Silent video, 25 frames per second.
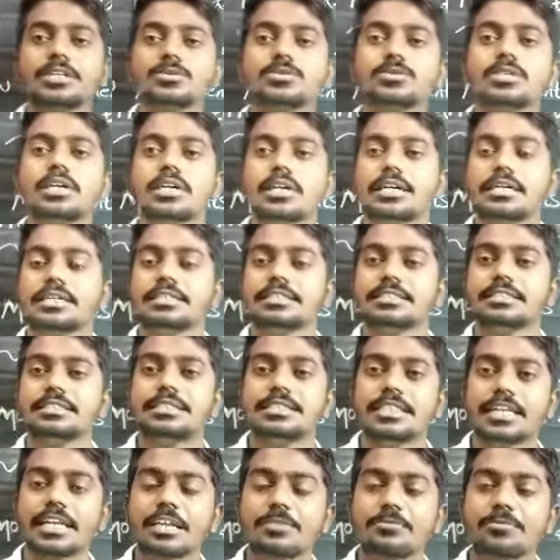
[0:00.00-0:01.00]
the
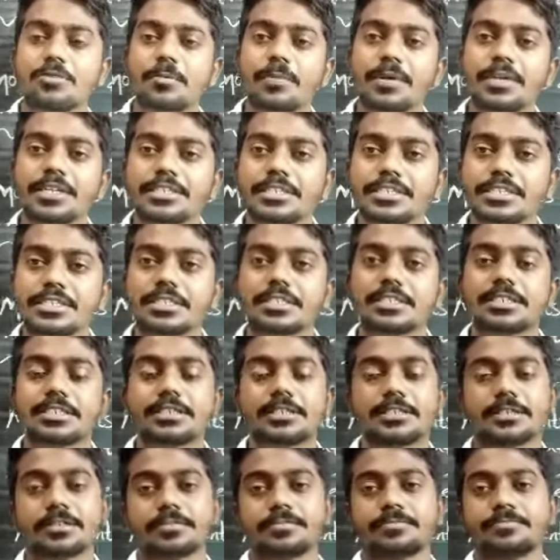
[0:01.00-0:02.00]
sudden movements,
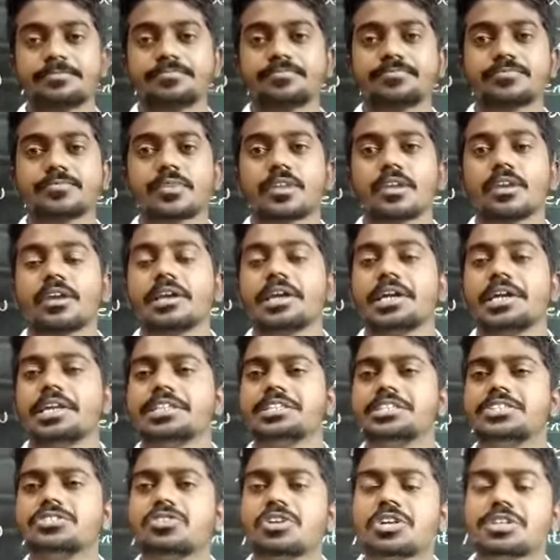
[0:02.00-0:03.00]

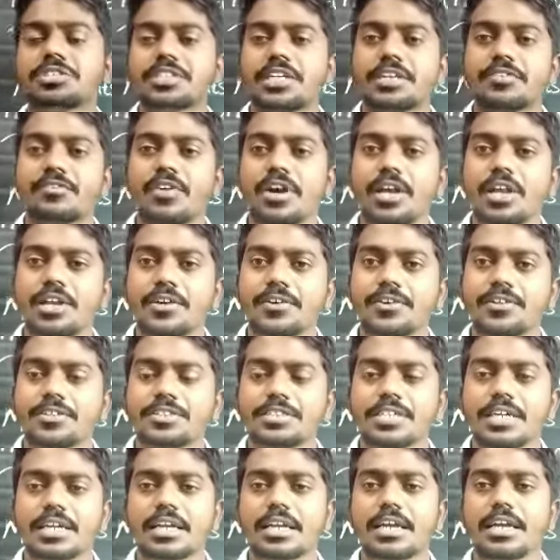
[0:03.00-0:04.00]
earthquakes and volcanoes
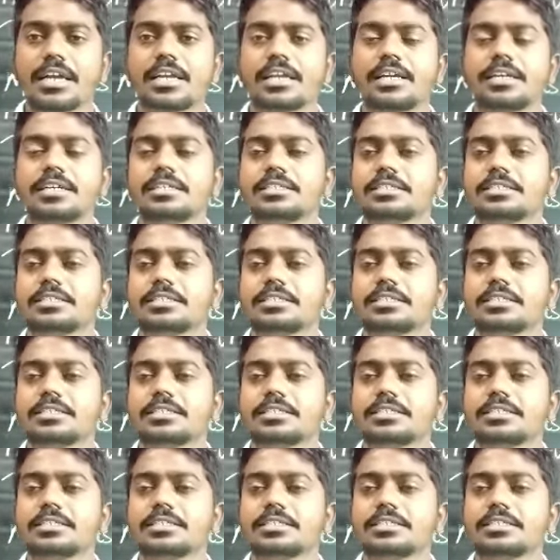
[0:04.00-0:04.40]
are called